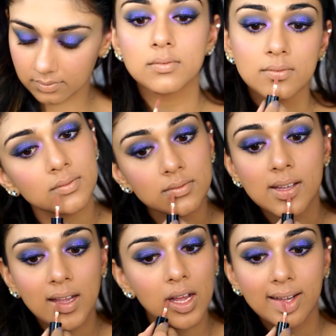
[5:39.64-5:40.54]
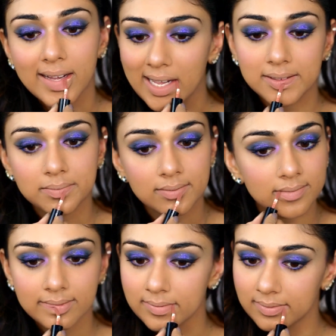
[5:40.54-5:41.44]
And for my lips,
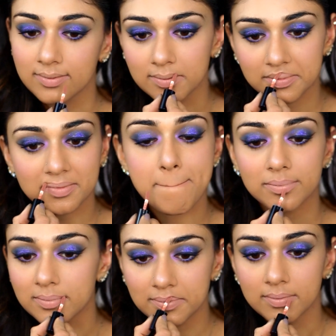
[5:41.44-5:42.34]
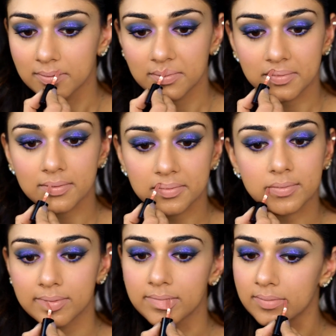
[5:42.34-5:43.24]
I'm using the free birthday gift I
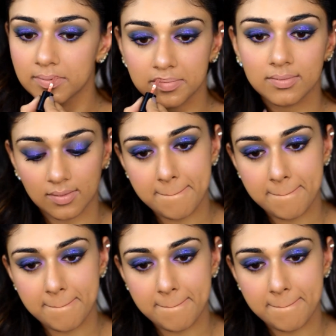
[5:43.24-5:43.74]
got from Tarte last